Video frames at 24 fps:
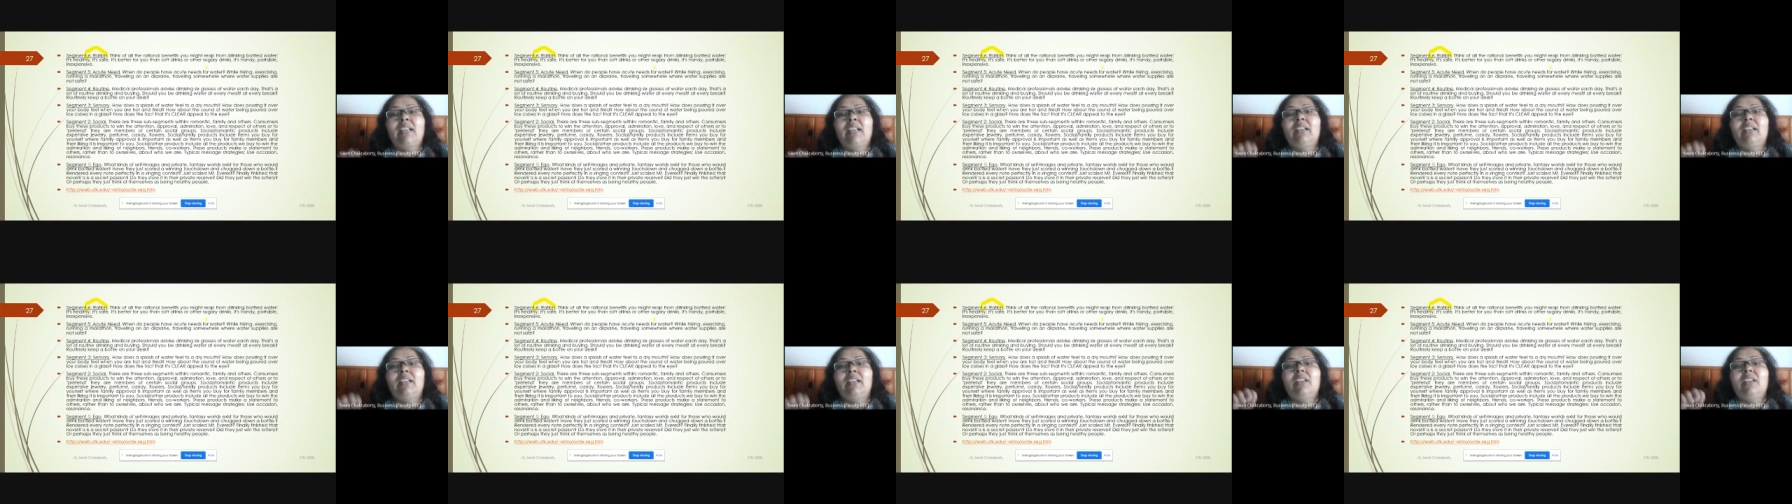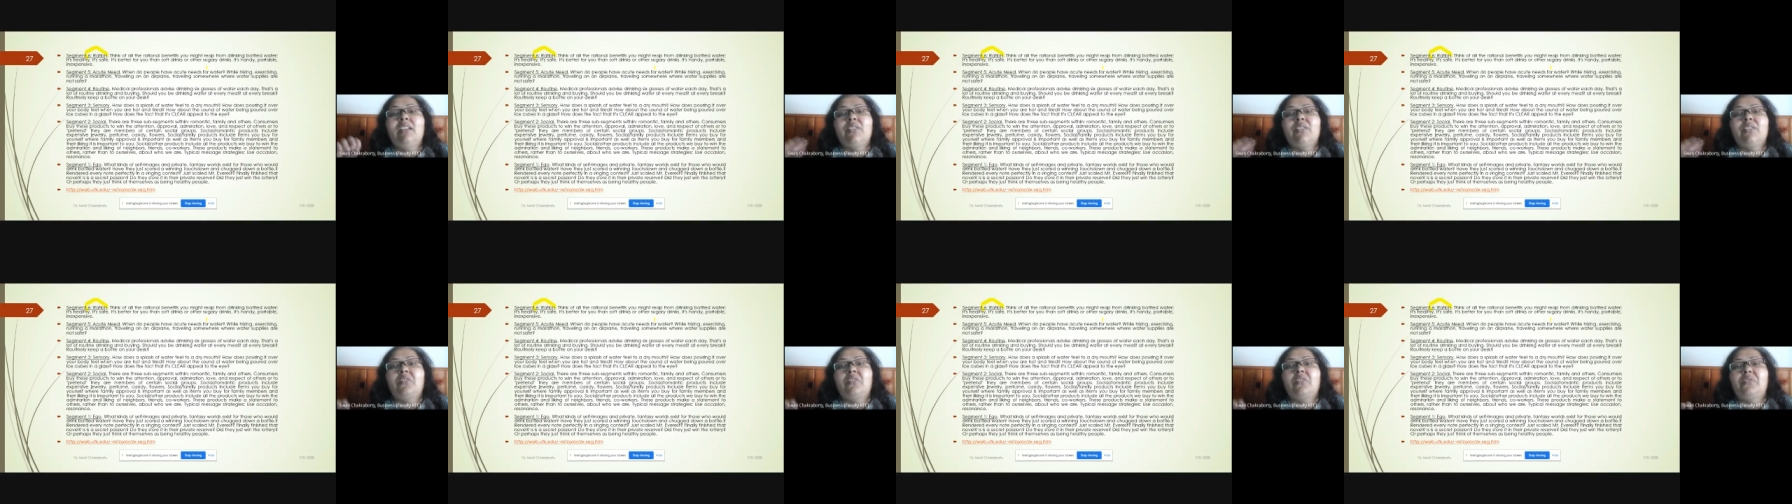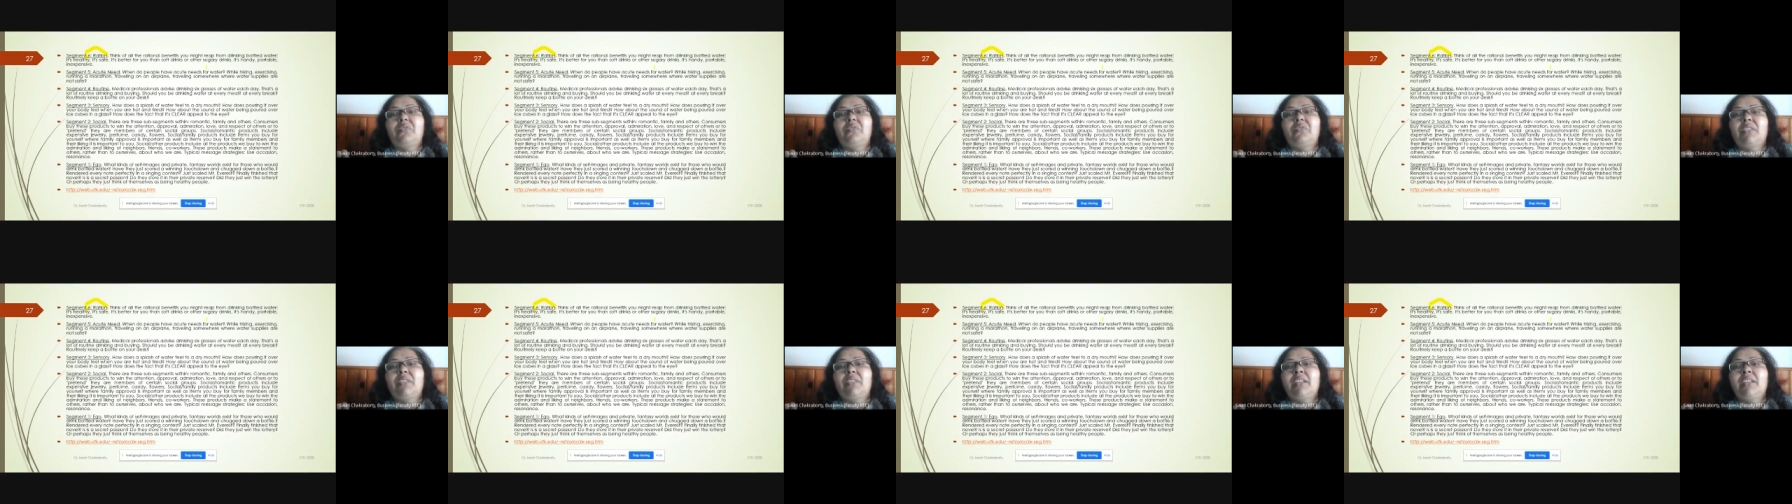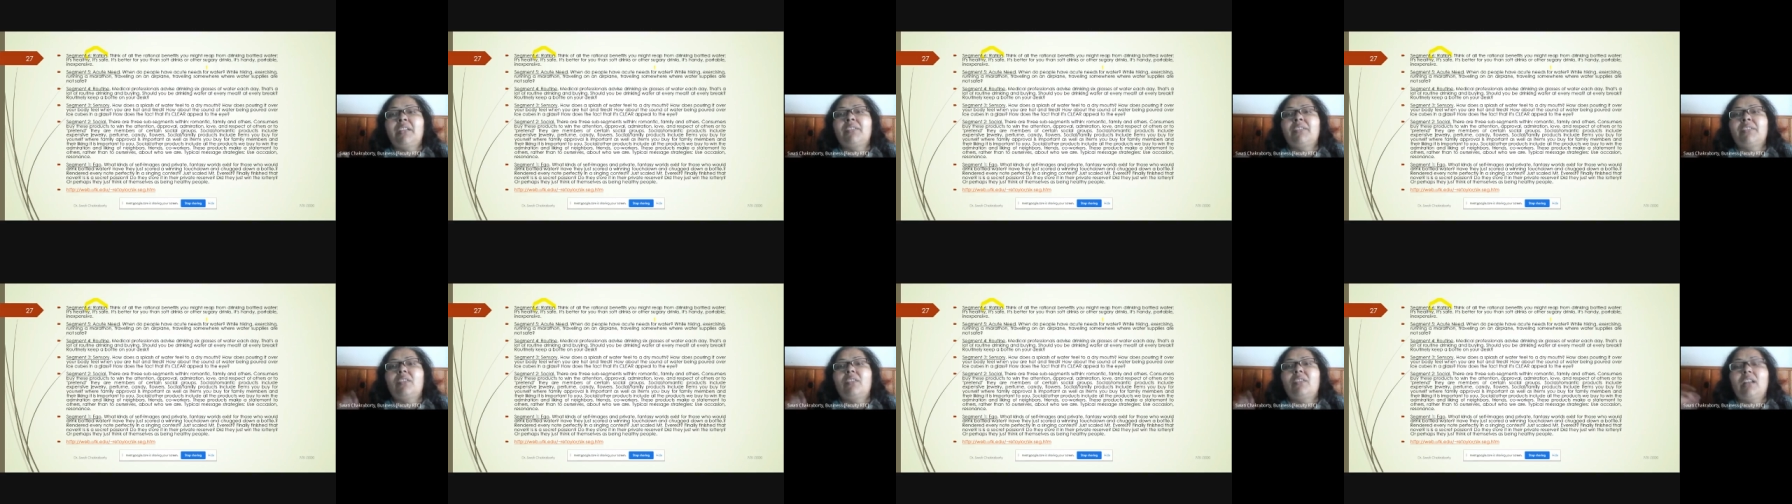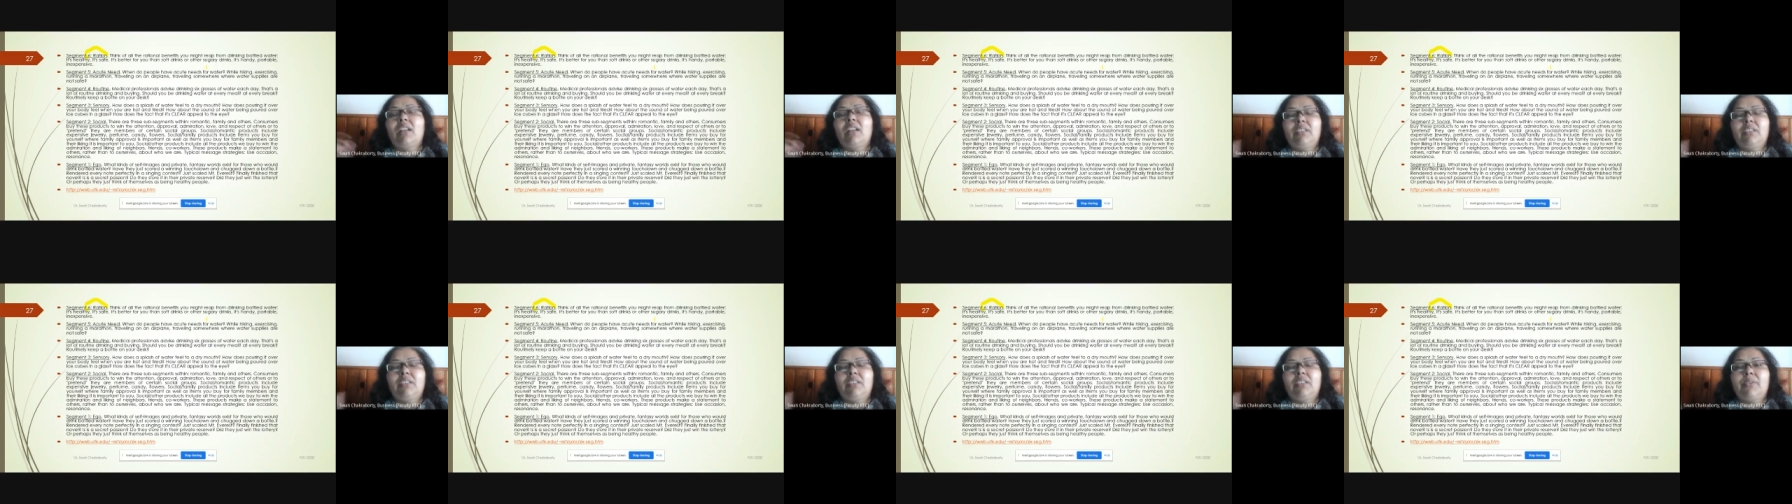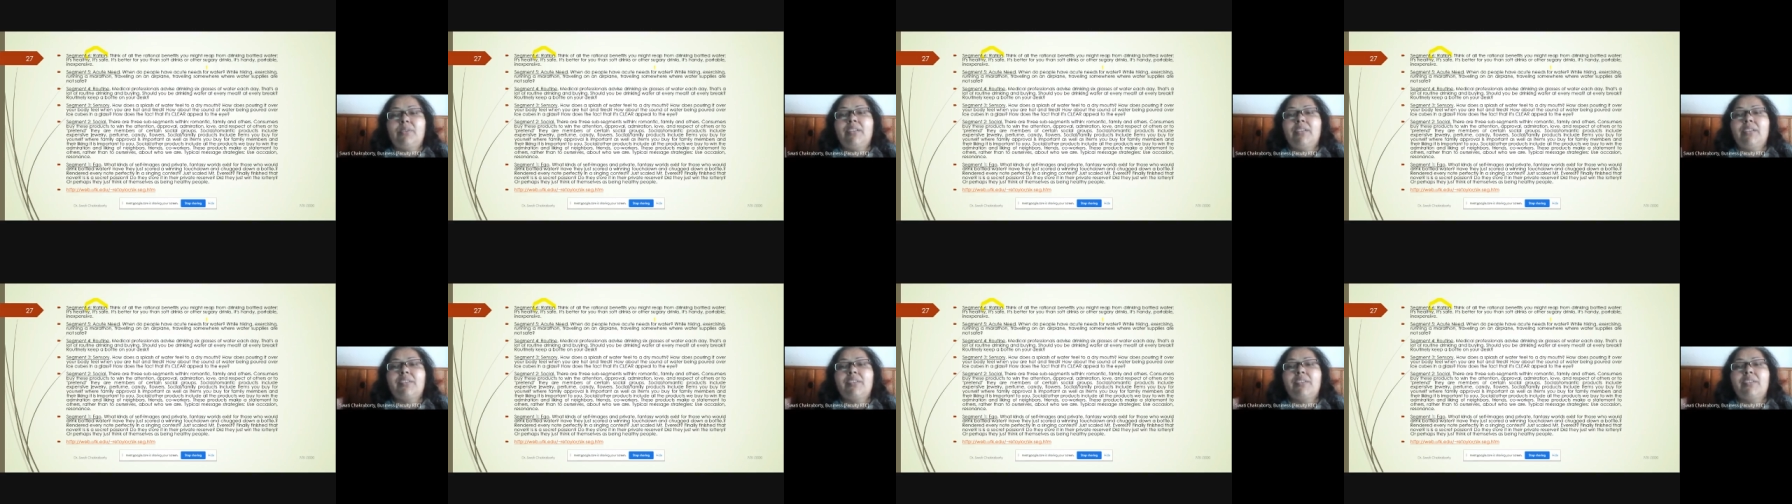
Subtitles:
soft drinks or other drinks.